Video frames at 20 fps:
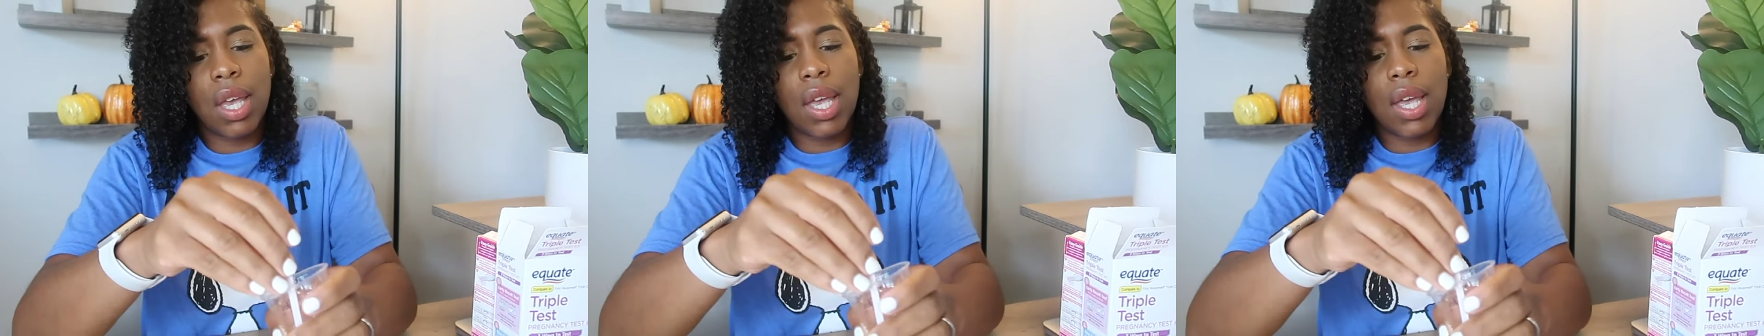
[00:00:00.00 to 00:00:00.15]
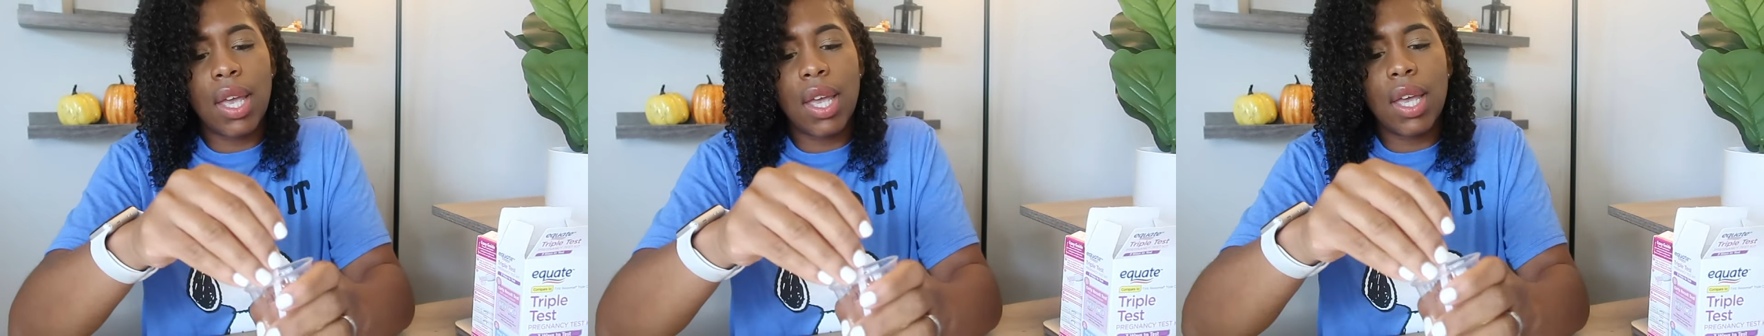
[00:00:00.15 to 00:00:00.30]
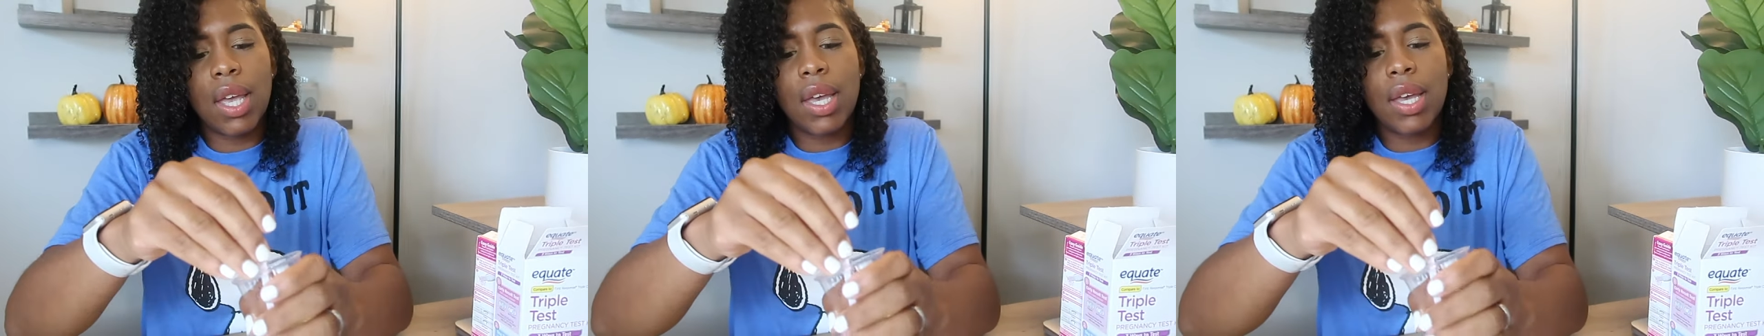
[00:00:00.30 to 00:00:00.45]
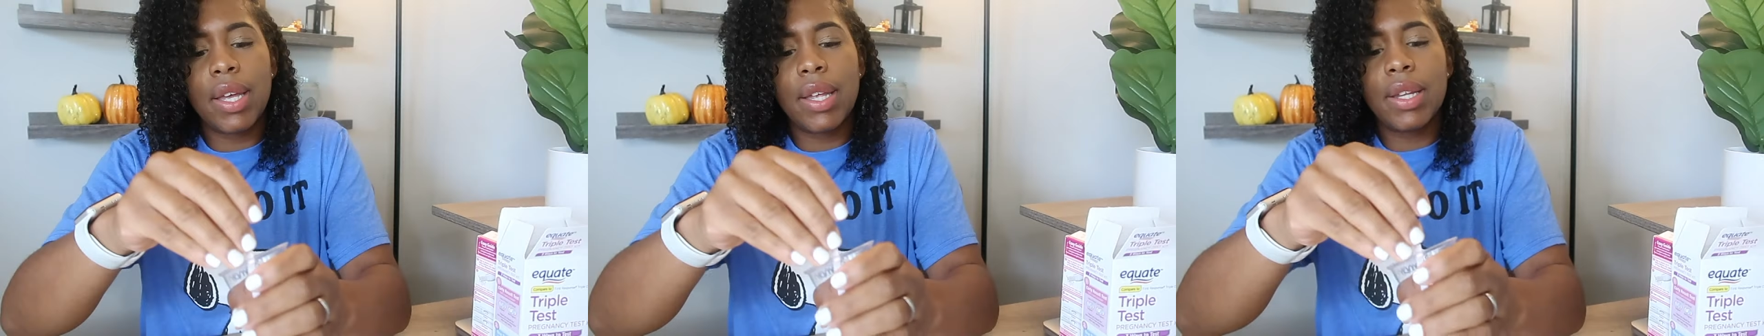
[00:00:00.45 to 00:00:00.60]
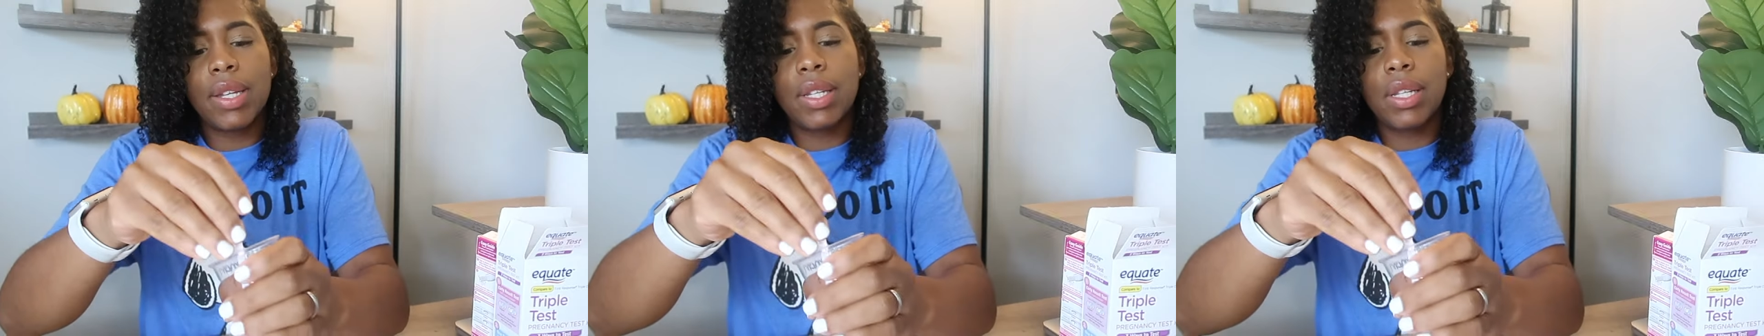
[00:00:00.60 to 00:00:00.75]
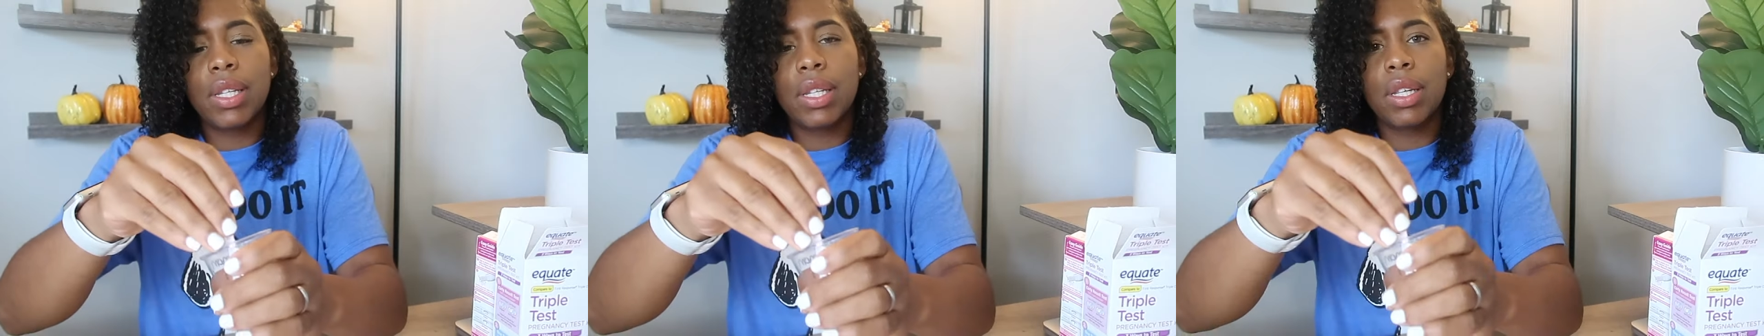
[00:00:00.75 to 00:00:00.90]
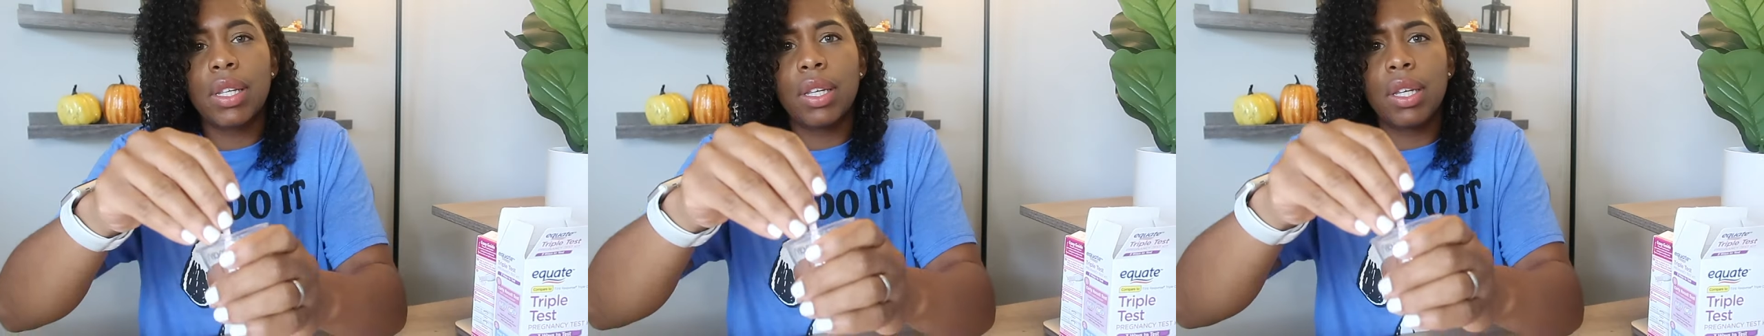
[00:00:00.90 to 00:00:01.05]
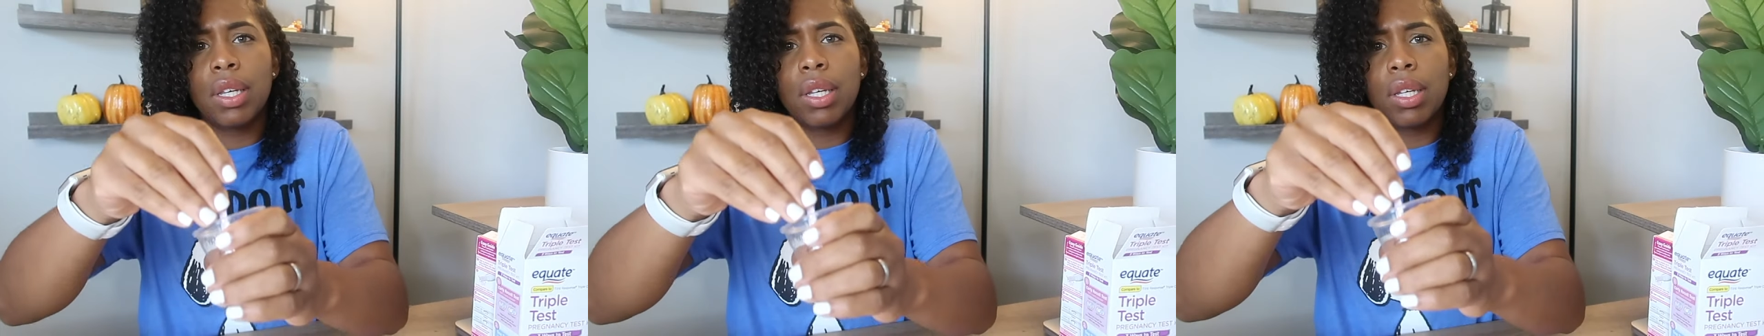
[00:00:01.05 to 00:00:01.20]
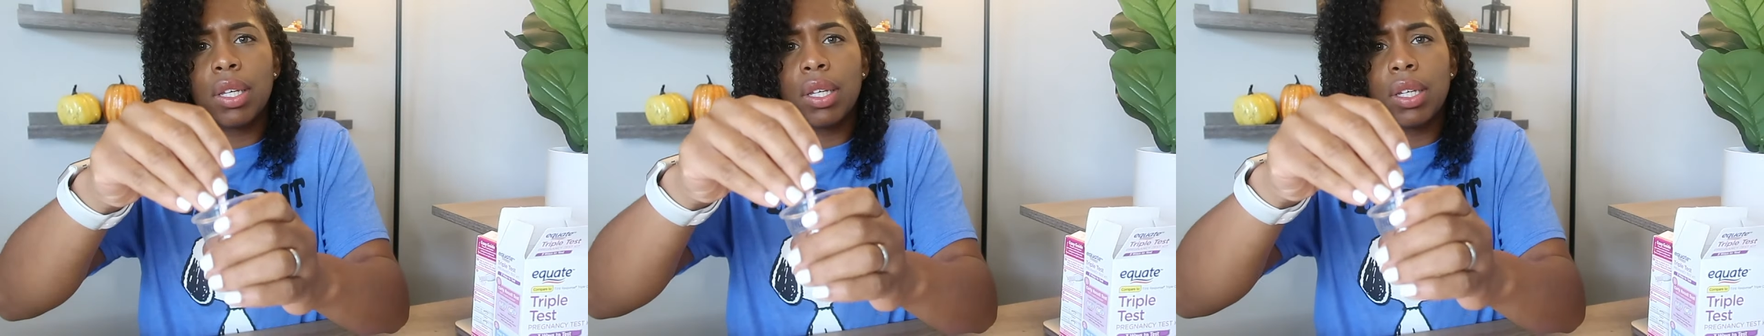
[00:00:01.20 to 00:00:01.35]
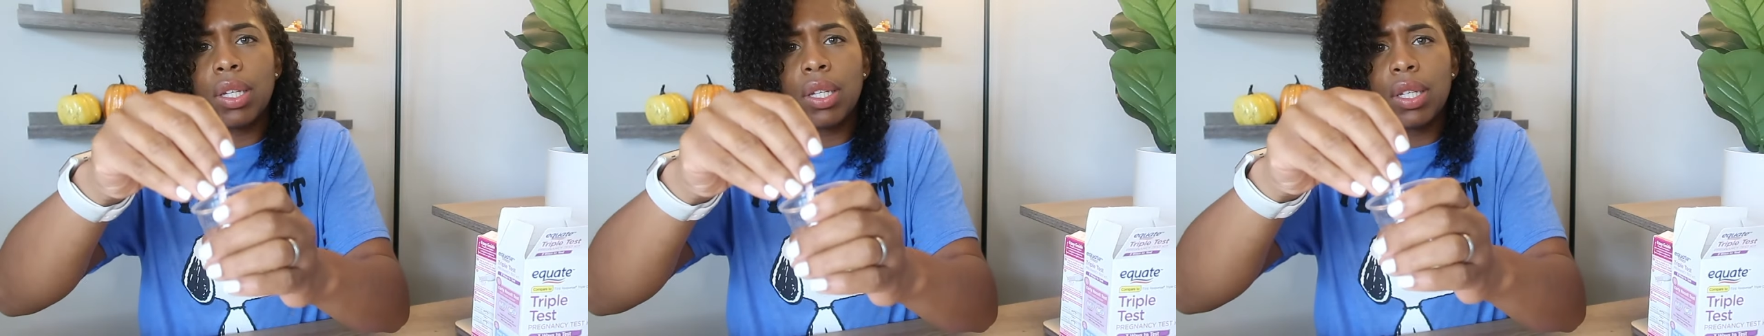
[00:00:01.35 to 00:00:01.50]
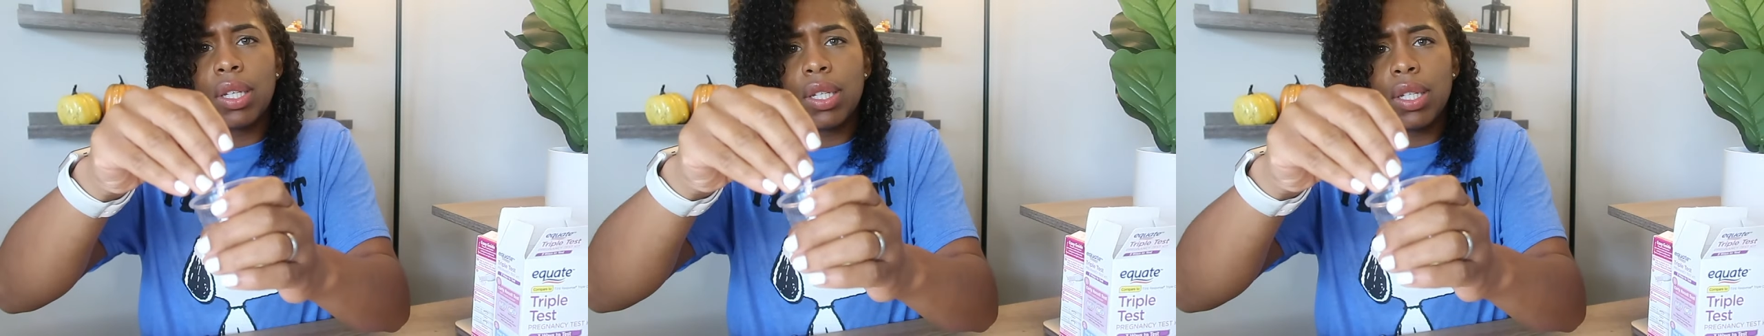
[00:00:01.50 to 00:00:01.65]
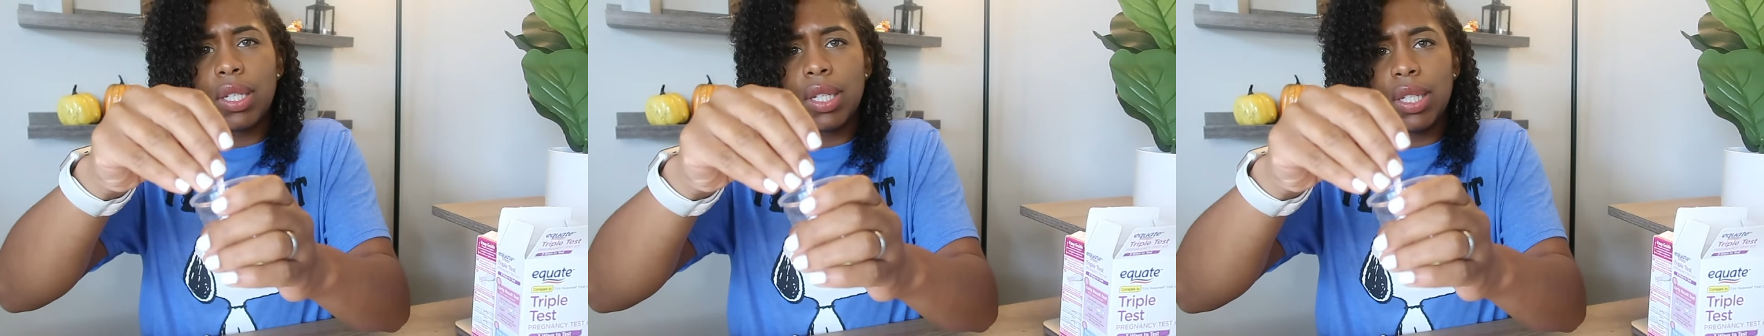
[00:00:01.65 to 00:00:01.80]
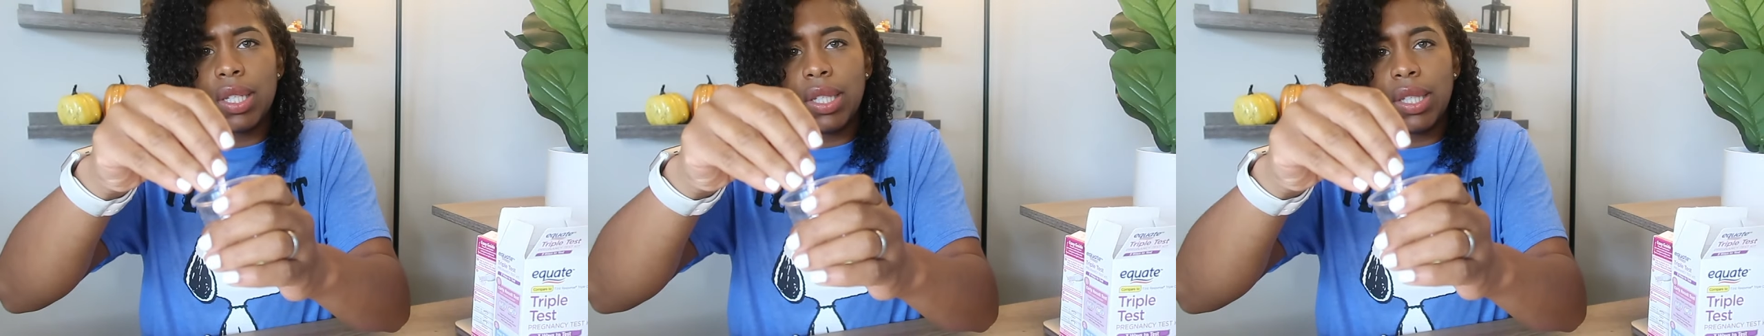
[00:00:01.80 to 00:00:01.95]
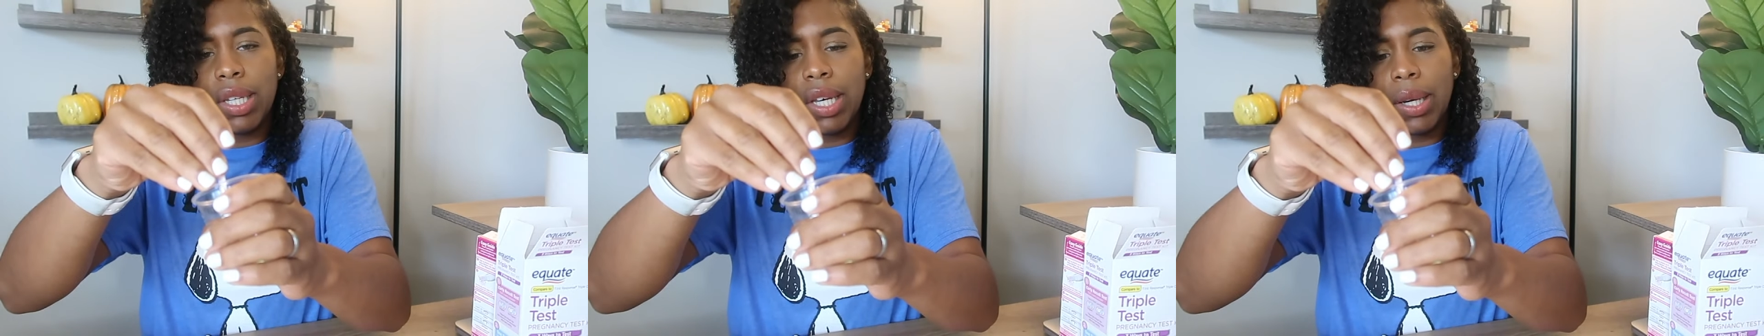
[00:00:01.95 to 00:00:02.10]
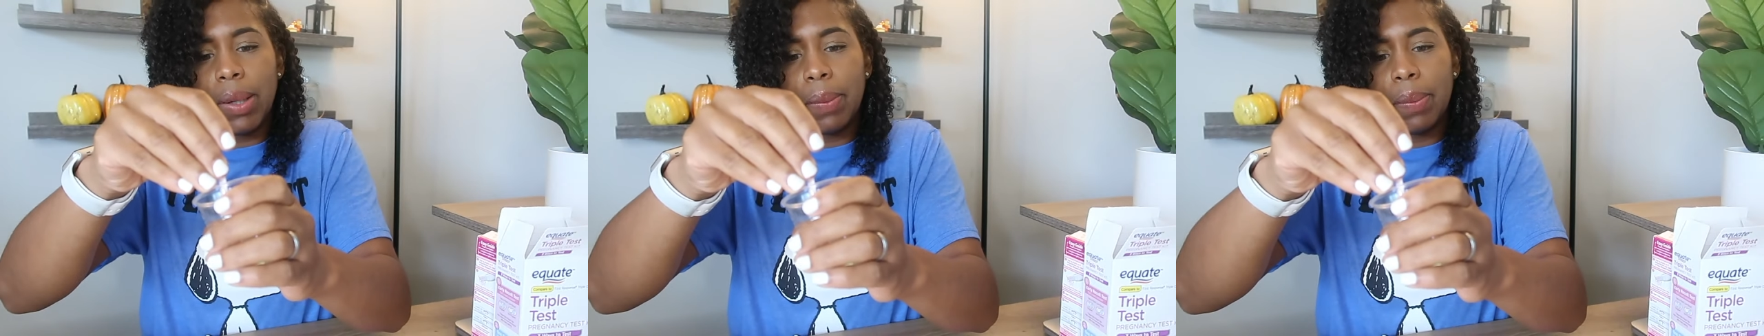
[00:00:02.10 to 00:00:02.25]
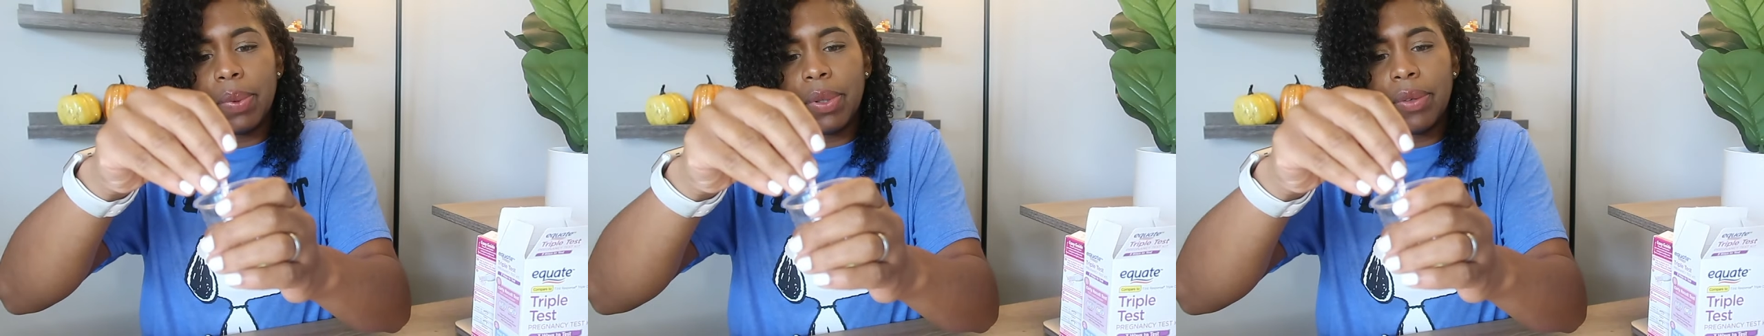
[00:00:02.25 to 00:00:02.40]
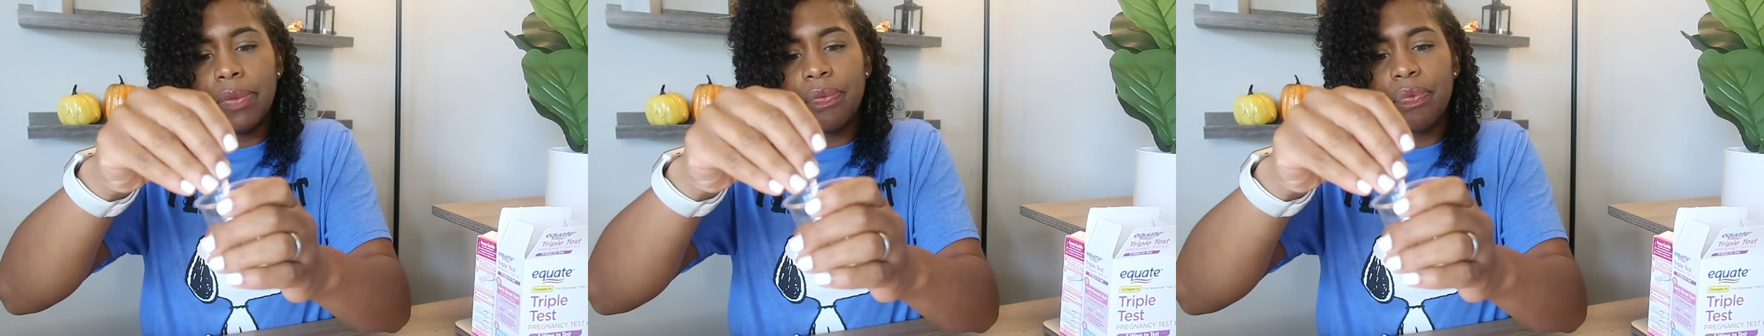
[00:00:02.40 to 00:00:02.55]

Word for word: and dip.